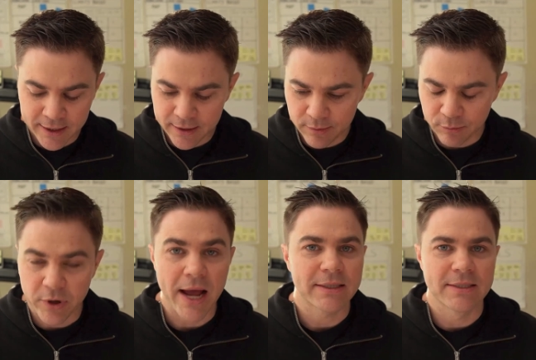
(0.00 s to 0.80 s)
Mm-hmm.
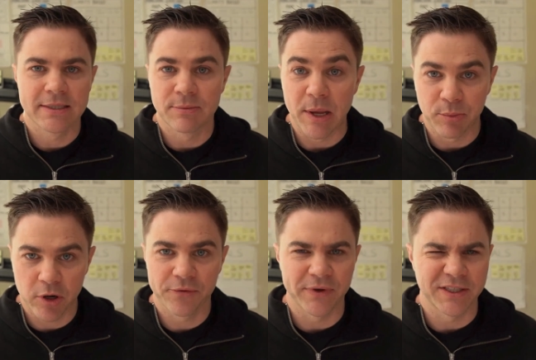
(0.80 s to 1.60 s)
practice doesn't make
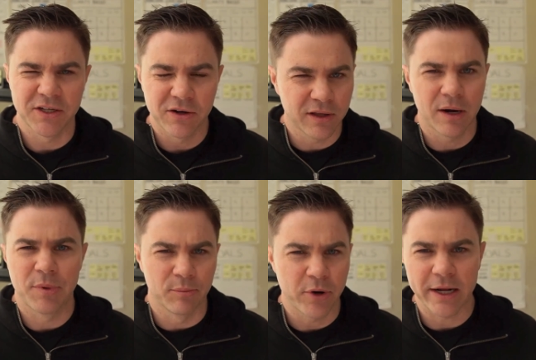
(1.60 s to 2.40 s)
perfect. You know, a lot of
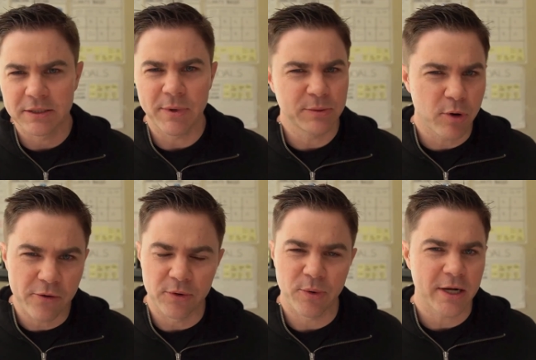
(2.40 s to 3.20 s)
people, practice makes
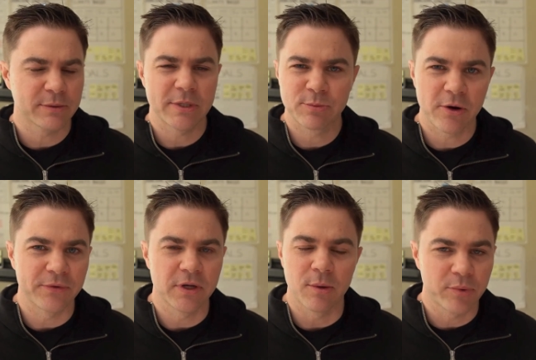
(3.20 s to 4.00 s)
perfect, practice makes perfect.
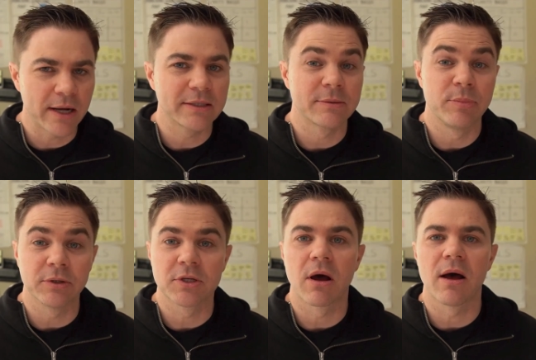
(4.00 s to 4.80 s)
No, practice builds
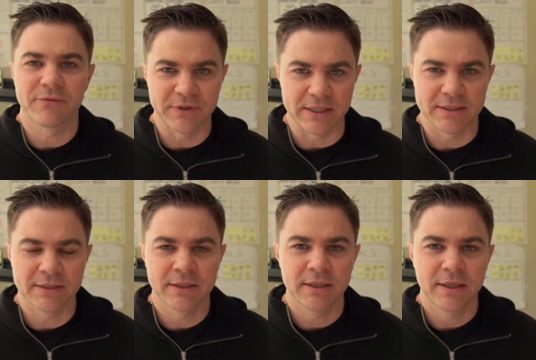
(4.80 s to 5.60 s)
confidence.
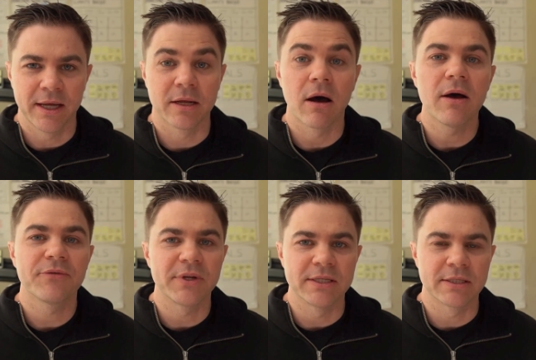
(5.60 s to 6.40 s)
And
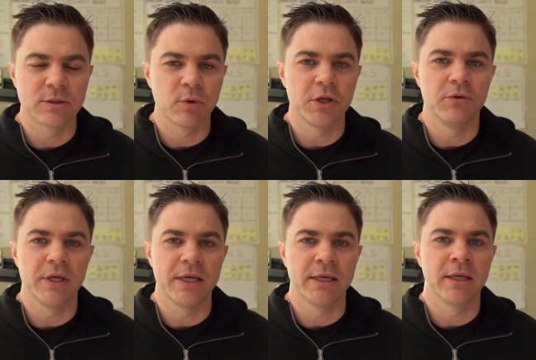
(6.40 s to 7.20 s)
confidence is what you
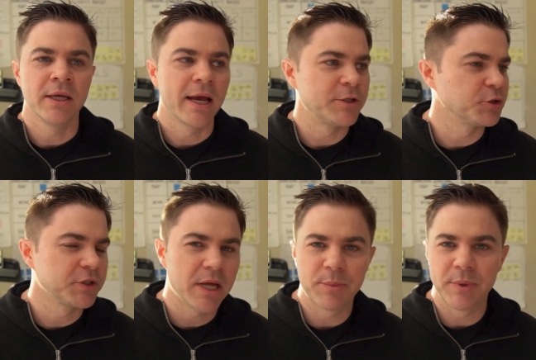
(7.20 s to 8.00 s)
need as you're
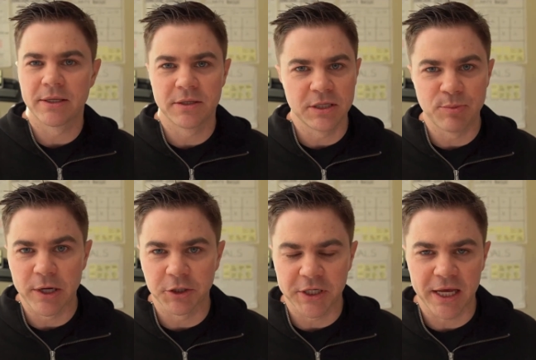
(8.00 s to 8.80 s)
stepping into these bigger
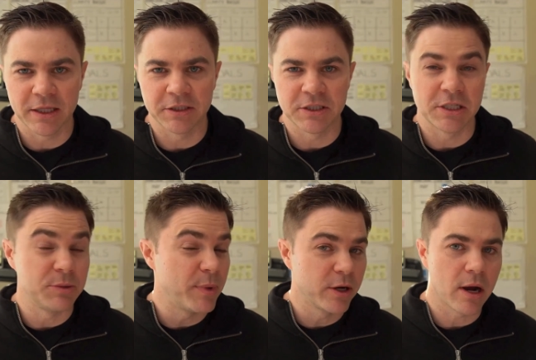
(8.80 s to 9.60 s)
challenges, these
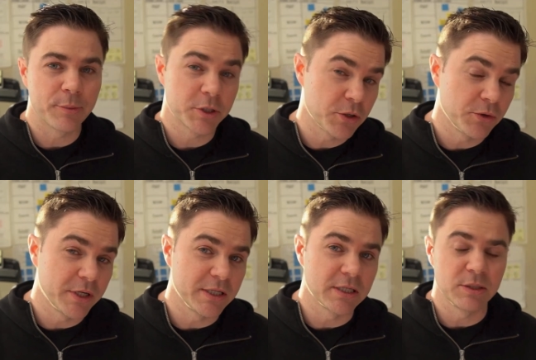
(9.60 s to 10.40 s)
bigger
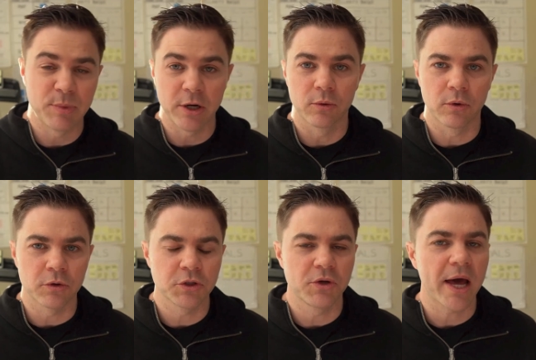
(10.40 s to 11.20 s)
opportunities, these bigger
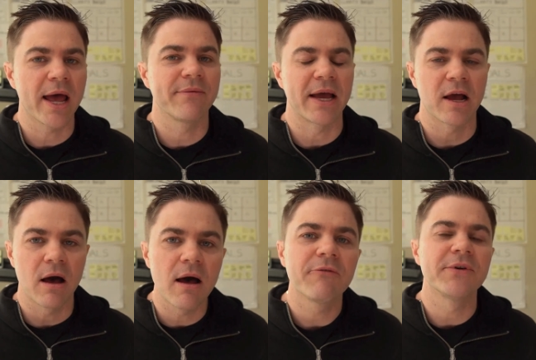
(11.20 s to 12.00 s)
roles. You've got to have that
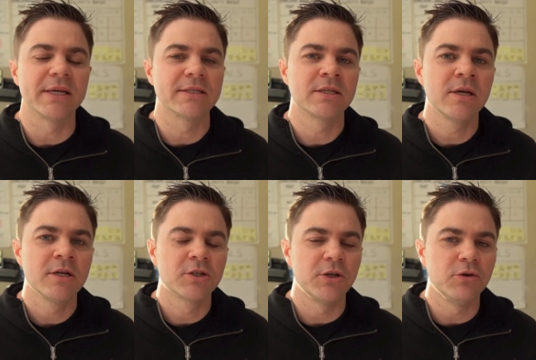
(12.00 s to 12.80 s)
confidence
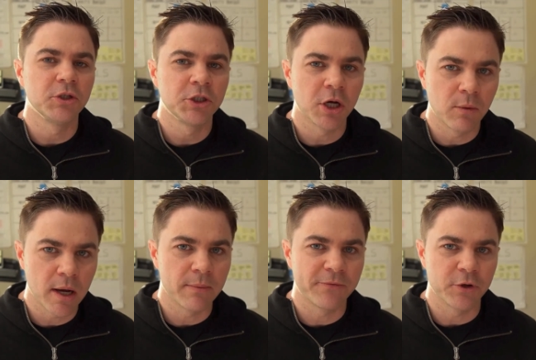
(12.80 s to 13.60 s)
so that you can show
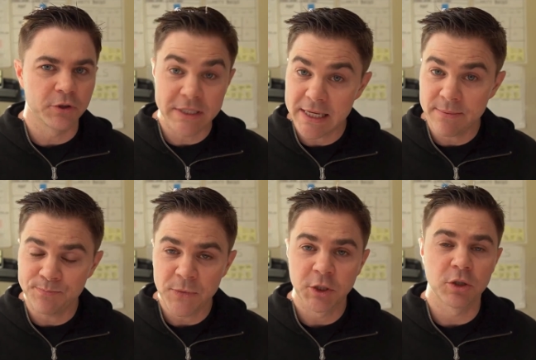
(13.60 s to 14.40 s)
up for your team,
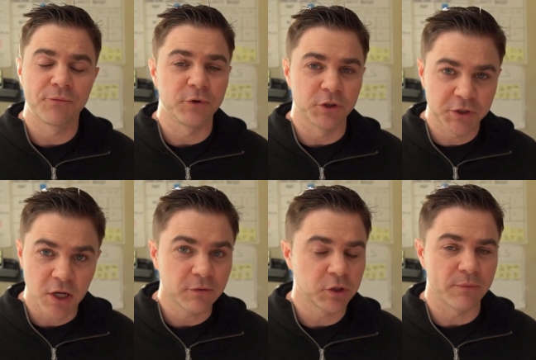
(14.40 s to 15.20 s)
show up for
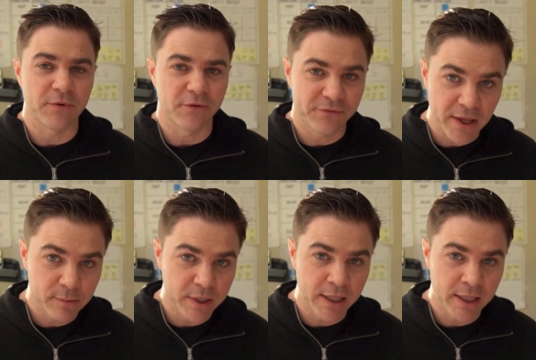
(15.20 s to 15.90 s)
yourself, show up for your family,